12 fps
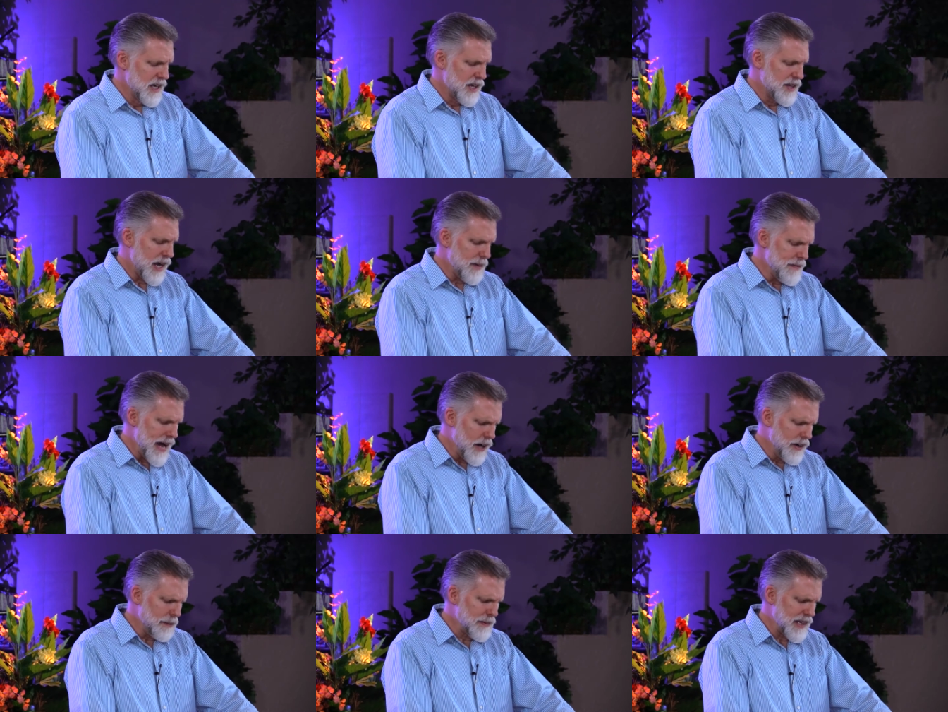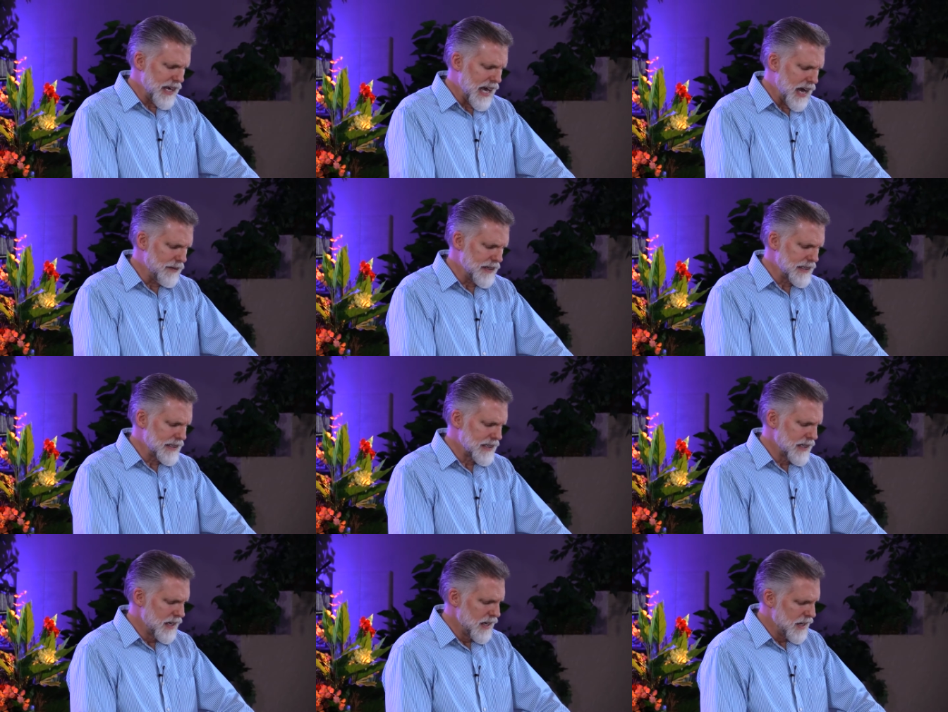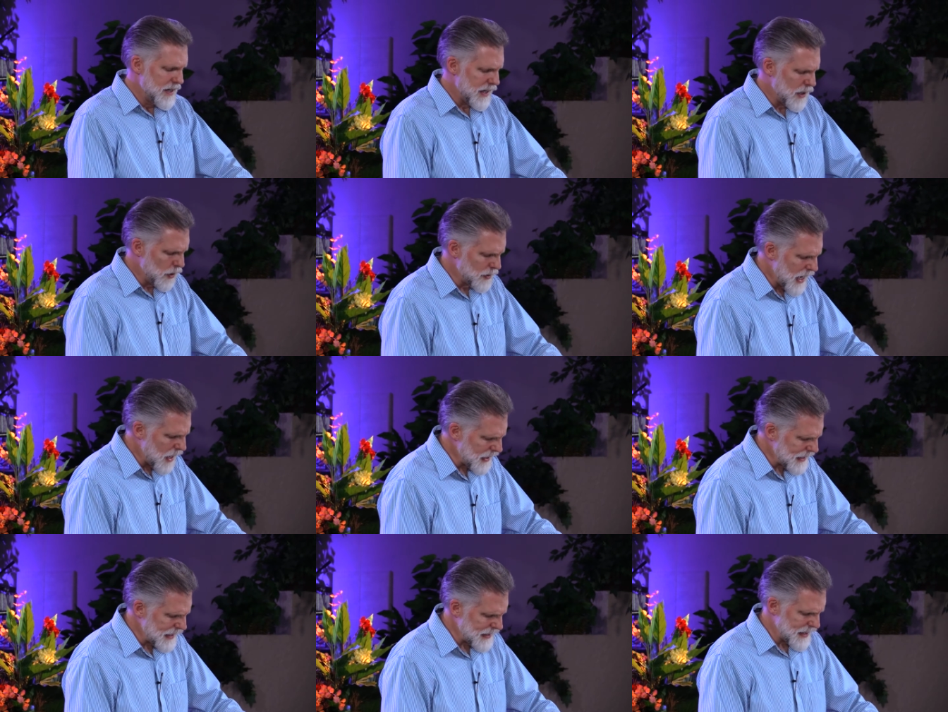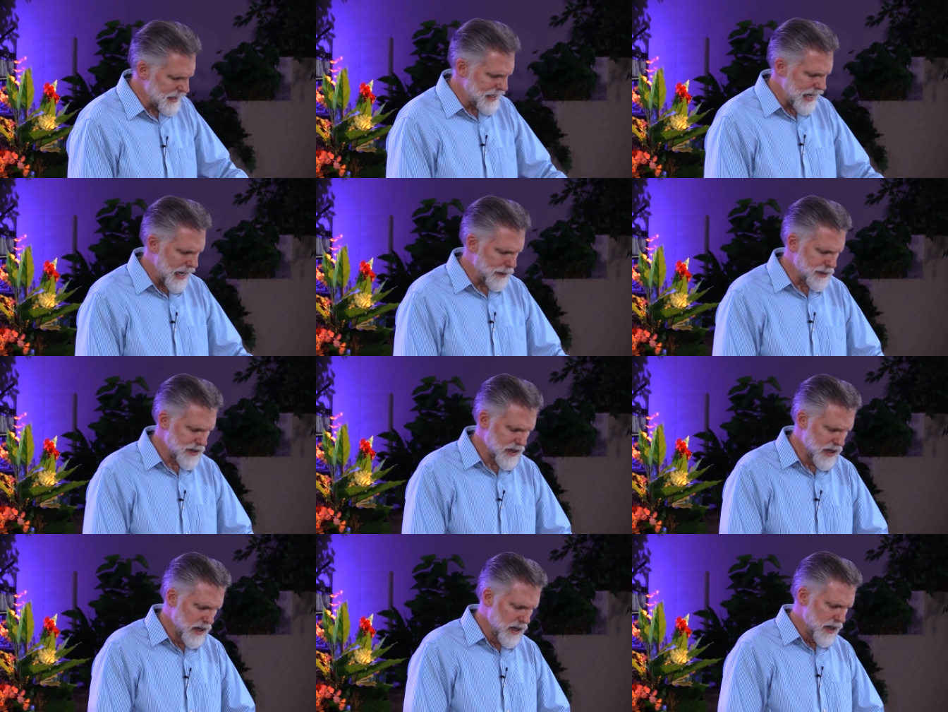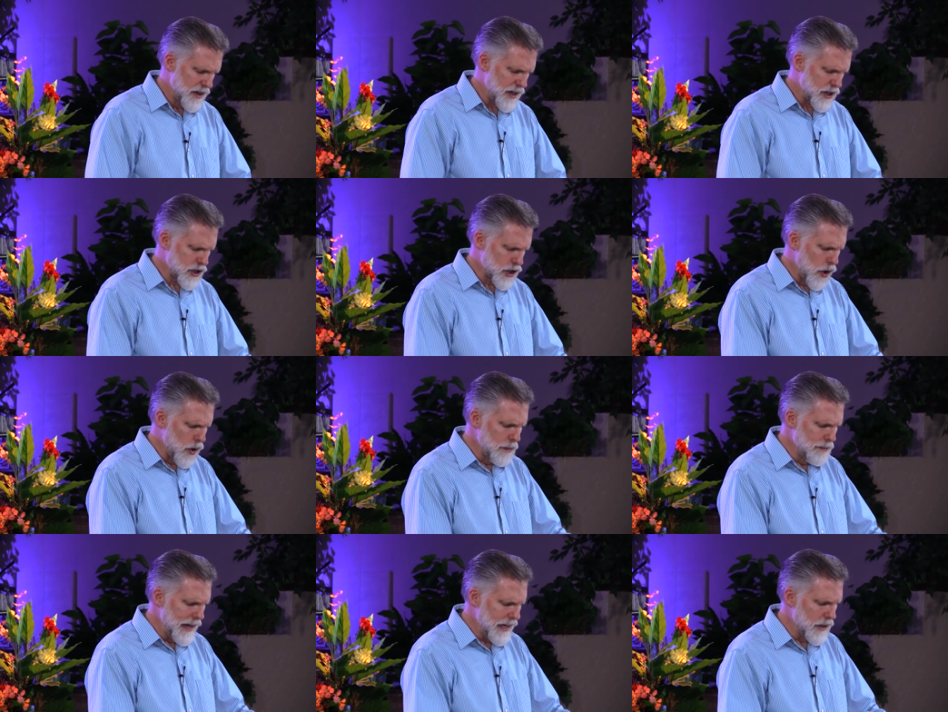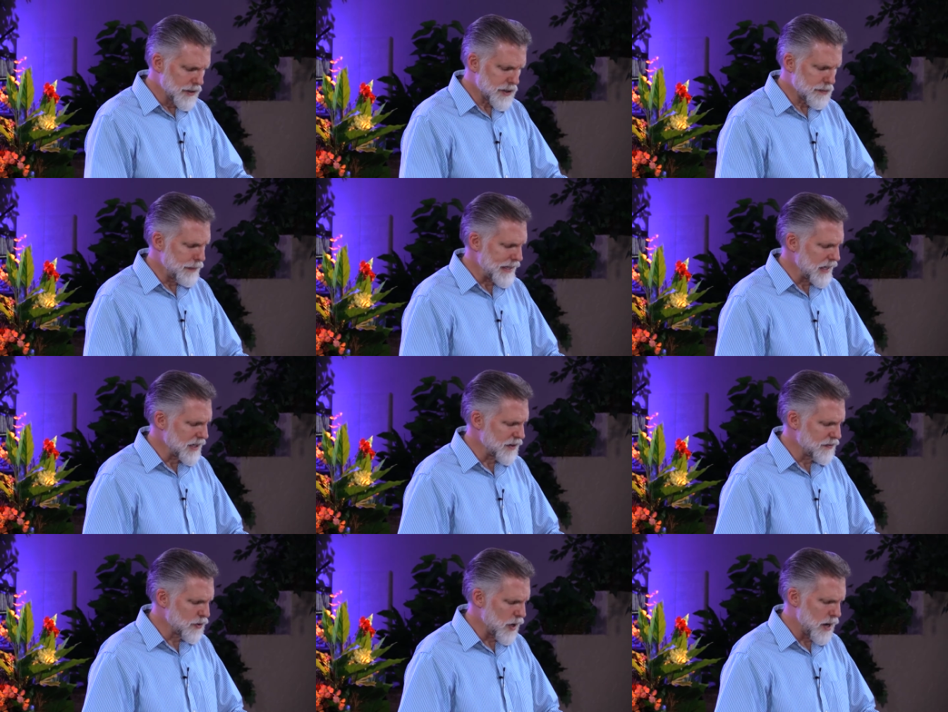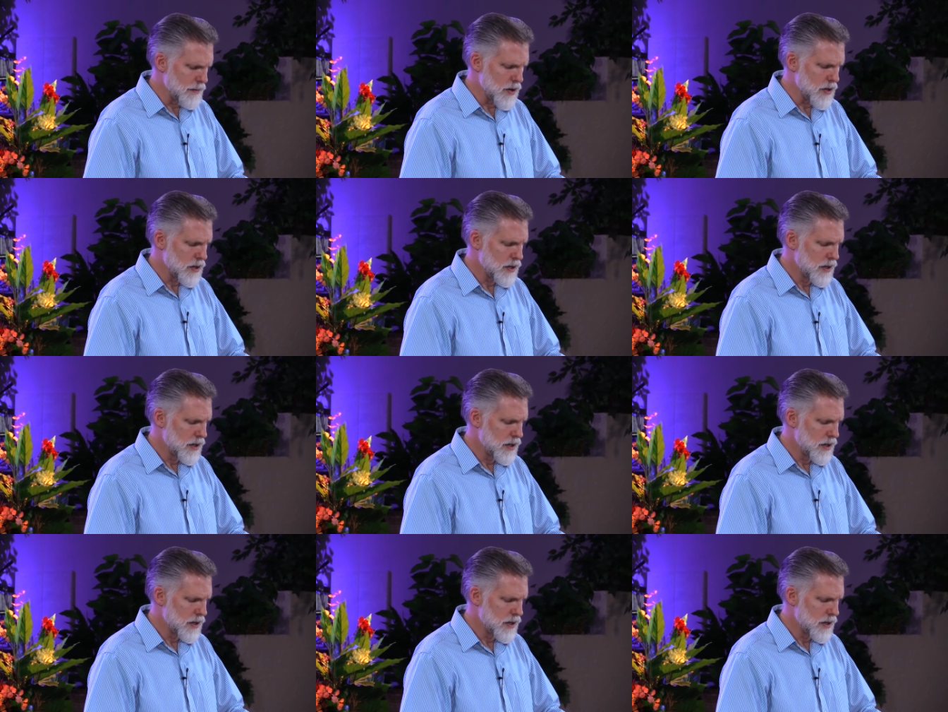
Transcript: They mount up to the heavens, they go down again to the depths. Their soul melts because of trouble.